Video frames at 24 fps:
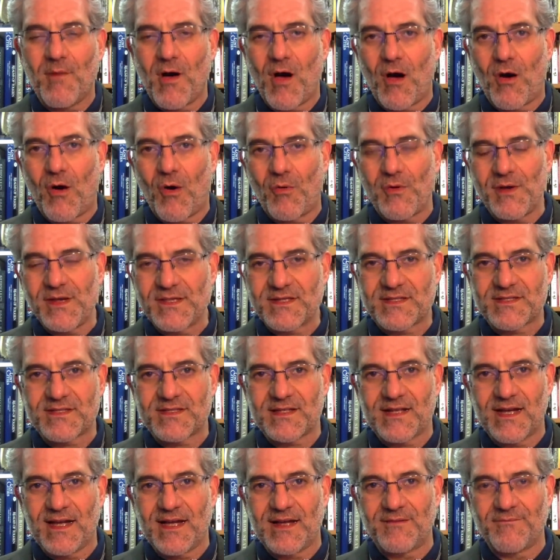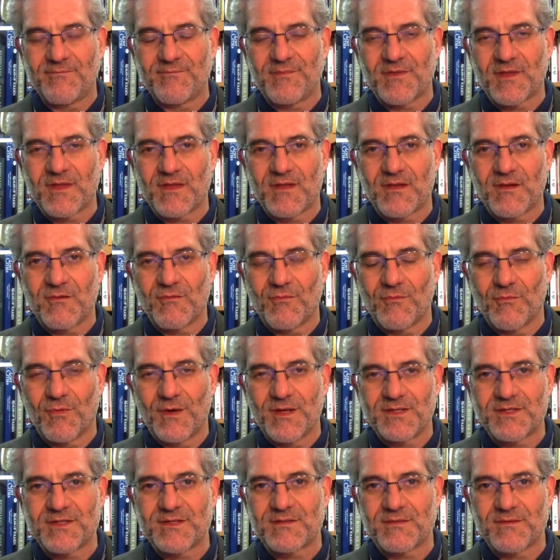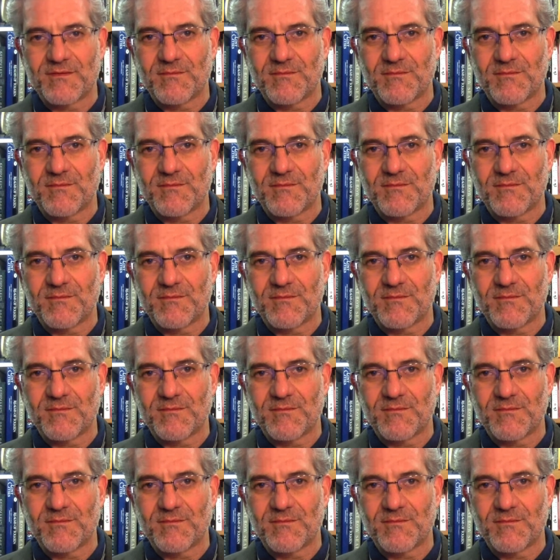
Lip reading: always was